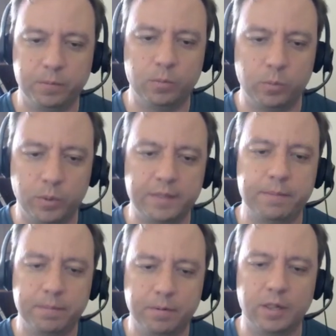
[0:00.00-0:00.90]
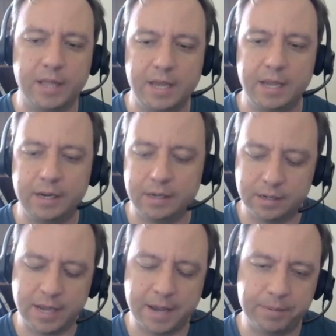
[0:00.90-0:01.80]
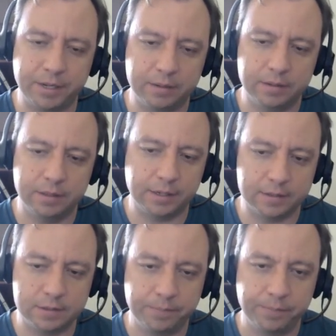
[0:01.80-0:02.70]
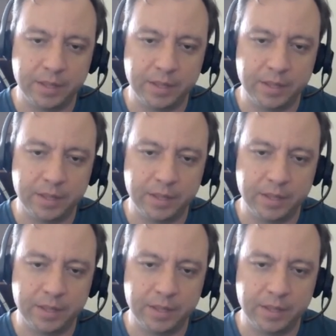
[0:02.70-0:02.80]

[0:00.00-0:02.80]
with all 8 capping ligands.